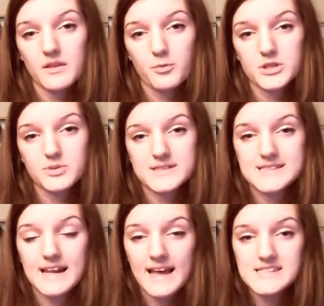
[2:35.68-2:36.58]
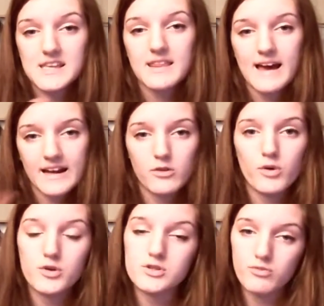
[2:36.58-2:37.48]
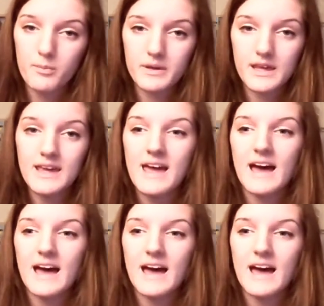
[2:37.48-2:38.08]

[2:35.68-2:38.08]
which was the letter that Anna wrote to Robbie,